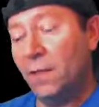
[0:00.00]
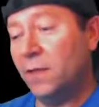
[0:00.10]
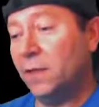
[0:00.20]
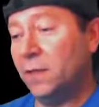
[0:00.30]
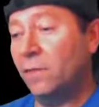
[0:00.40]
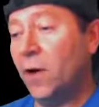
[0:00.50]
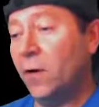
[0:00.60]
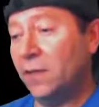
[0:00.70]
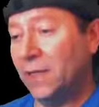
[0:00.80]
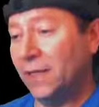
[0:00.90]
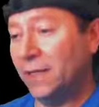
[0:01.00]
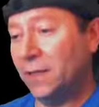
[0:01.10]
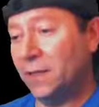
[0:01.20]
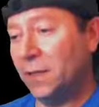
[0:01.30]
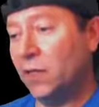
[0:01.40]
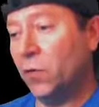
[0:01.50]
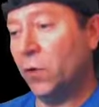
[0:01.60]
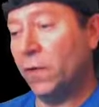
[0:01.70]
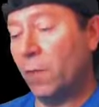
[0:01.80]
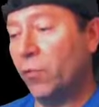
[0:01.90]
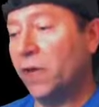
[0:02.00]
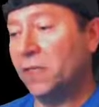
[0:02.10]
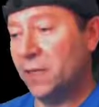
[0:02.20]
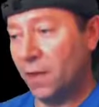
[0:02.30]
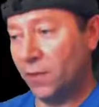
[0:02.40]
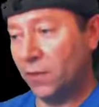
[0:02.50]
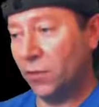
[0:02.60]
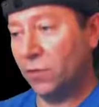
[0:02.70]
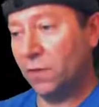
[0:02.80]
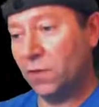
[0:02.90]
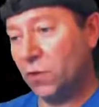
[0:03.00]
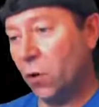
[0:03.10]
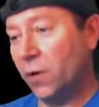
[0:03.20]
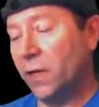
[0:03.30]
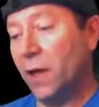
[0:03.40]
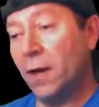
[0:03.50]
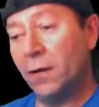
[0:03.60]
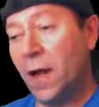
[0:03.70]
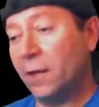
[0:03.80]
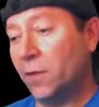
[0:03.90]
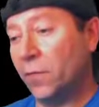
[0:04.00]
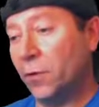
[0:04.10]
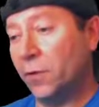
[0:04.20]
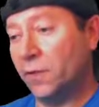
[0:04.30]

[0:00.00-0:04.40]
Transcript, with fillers: This is a very tedious sequel that brings nothing new to the story, unlike the third